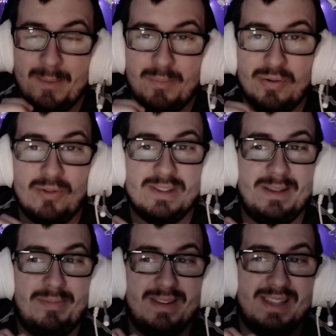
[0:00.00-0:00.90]
Bro, the
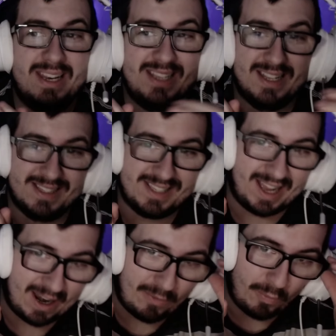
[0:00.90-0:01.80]
Britannians
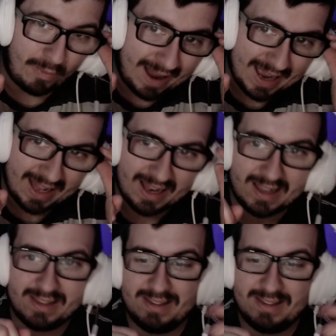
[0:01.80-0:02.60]
are wild!